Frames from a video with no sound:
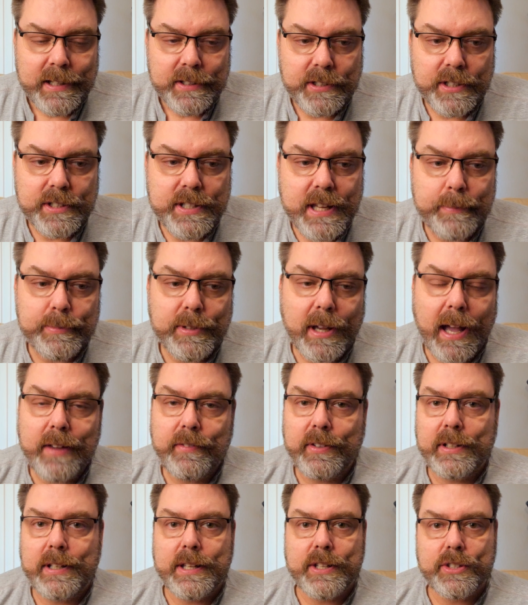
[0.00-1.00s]
to deep
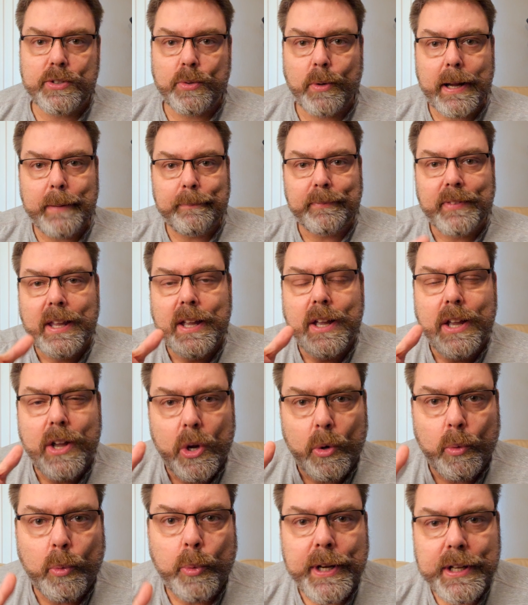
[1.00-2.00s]
dive in this, right?
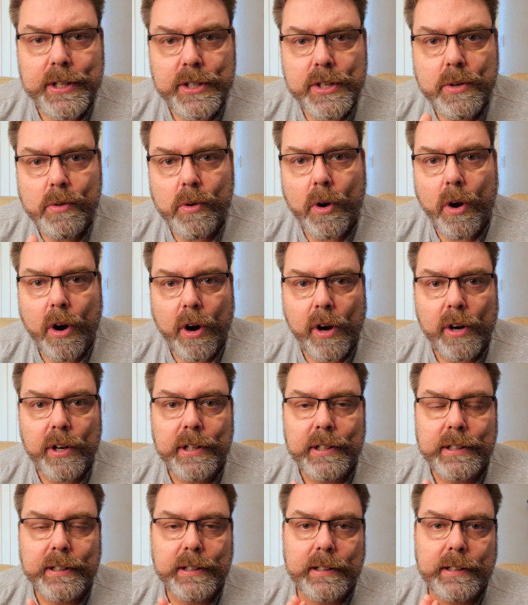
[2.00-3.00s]
When you
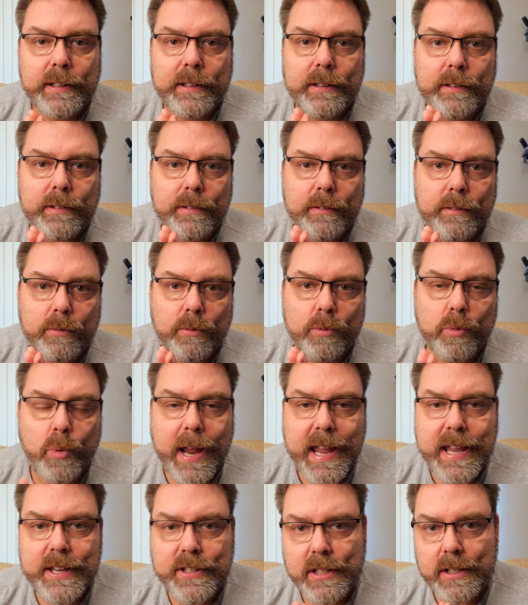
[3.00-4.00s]
are
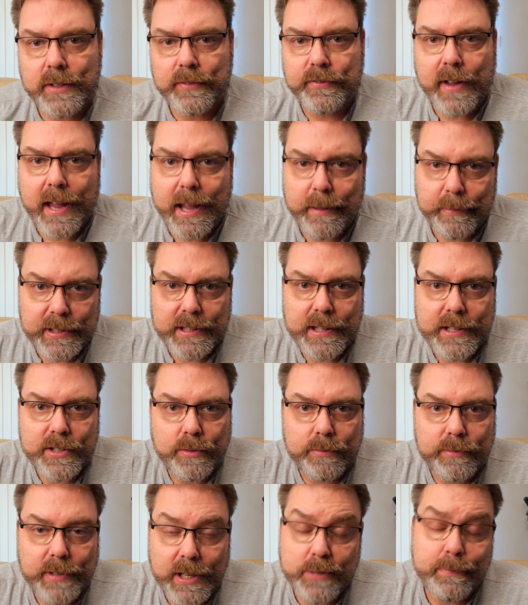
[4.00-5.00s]
raised in a family
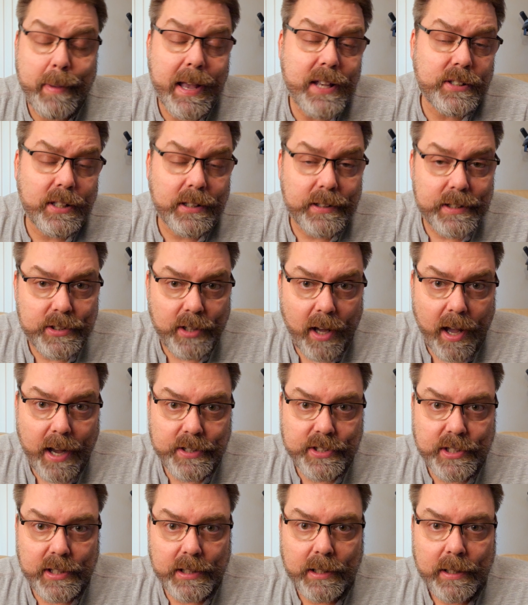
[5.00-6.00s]
that's that's basically
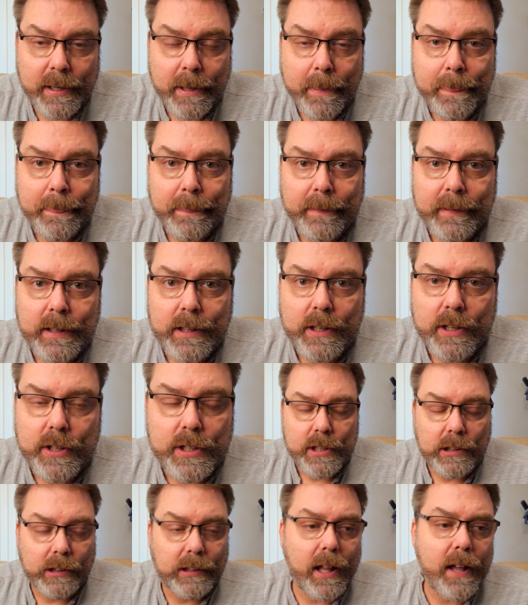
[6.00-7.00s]
toxic,
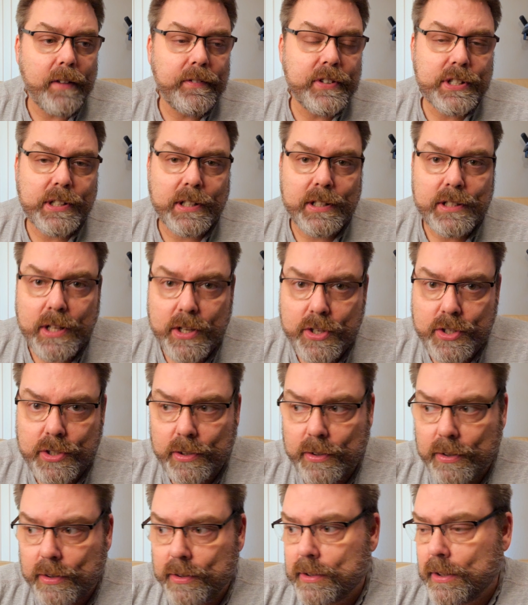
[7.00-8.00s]
love is
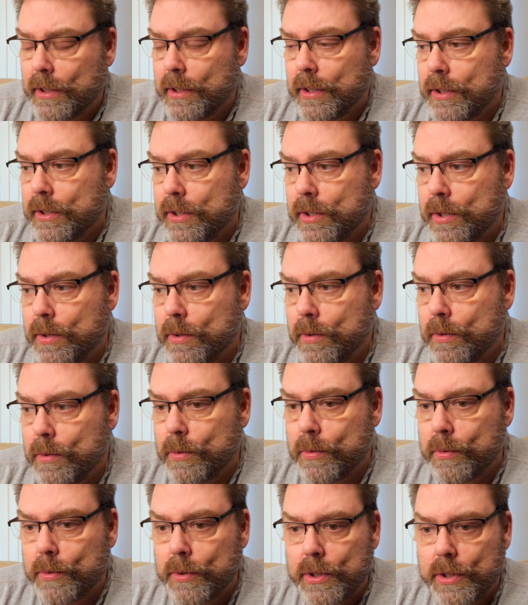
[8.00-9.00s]
conditional,
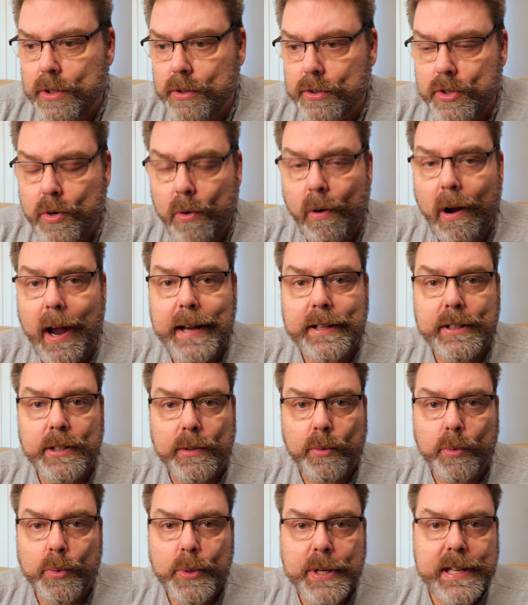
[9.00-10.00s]
you you're trying
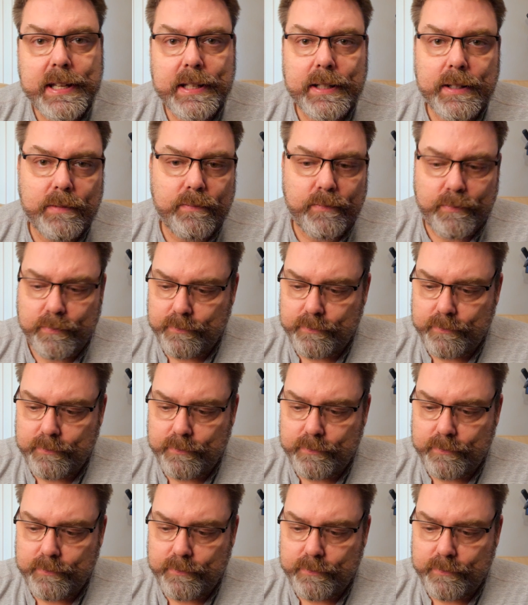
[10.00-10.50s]
to read